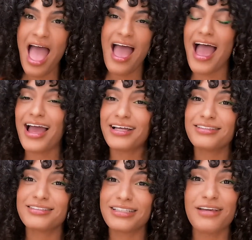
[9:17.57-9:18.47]

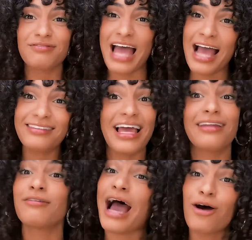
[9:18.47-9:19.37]
And if not, then
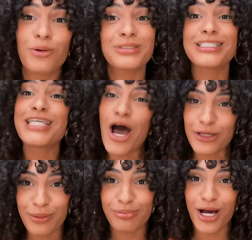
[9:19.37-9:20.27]
I don't know what to tell
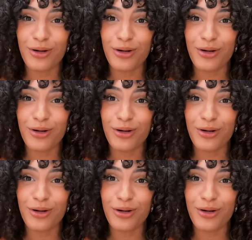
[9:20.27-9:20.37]
you, bro.